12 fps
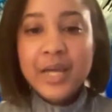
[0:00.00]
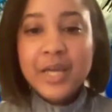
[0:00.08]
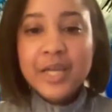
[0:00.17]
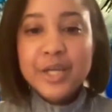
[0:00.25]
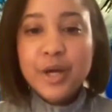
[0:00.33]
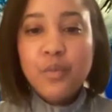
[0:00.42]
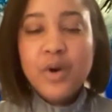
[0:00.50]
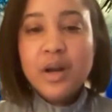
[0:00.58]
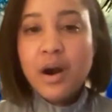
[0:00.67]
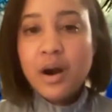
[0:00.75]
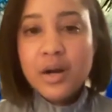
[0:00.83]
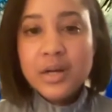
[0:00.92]
you know, what
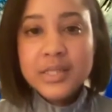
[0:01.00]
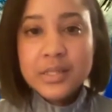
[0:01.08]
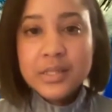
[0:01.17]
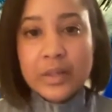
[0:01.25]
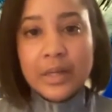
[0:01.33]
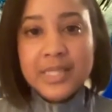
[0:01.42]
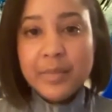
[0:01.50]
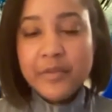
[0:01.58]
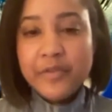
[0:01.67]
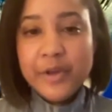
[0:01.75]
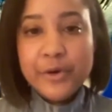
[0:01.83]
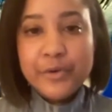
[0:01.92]
are so, some
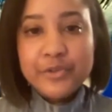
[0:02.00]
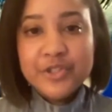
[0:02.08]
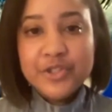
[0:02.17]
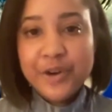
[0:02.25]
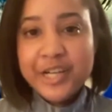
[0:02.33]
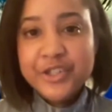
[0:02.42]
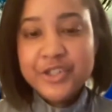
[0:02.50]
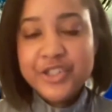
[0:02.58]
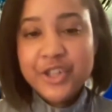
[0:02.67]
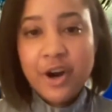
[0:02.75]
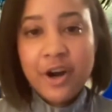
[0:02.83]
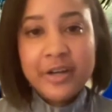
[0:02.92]
of those stranger
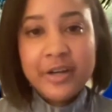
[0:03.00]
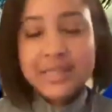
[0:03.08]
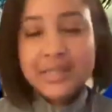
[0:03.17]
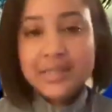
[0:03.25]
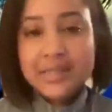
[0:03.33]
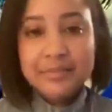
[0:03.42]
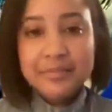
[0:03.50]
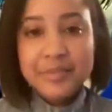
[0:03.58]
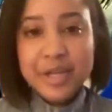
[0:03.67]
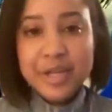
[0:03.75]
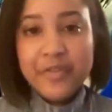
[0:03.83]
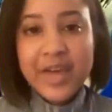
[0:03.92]
sharks,
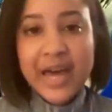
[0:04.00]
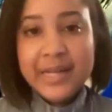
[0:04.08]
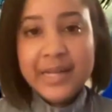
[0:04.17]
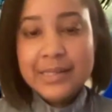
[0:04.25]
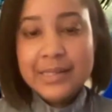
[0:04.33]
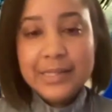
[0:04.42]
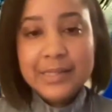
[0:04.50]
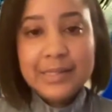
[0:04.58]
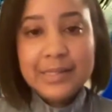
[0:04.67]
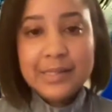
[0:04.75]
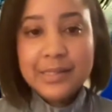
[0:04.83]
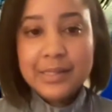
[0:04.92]
you know, that
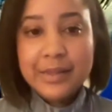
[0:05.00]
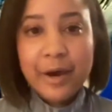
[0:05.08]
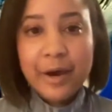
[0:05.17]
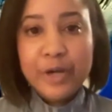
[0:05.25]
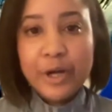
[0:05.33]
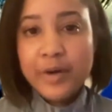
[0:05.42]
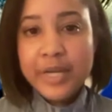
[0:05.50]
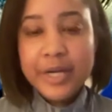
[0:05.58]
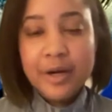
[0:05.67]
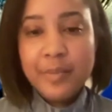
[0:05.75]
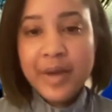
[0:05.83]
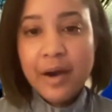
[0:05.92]
exist that we don't hear
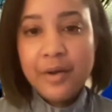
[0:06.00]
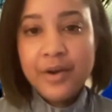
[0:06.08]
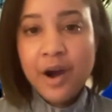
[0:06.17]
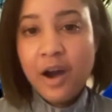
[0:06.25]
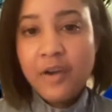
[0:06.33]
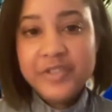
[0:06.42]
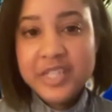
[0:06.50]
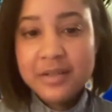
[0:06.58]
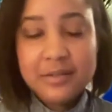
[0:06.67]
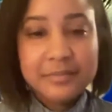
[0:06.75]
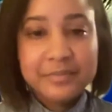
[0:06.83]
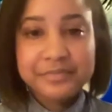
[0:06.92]
about often?